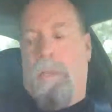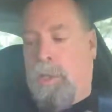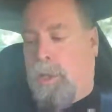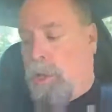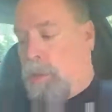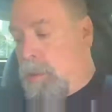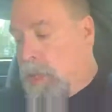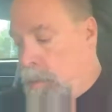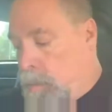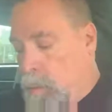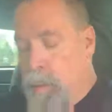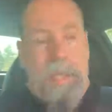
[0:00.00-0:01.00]
to
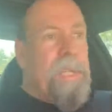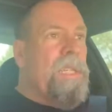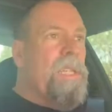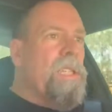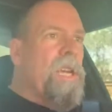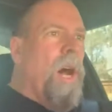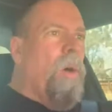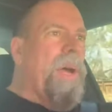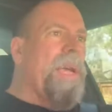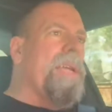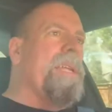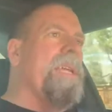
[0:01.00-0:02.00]
keep the businesses
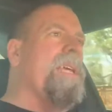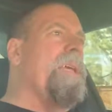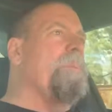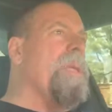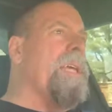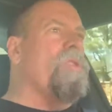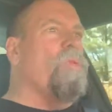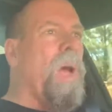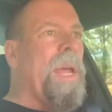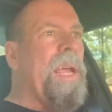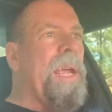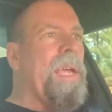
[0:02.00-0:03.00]
going and to keep things
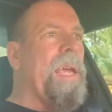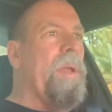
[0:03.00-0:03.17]
running.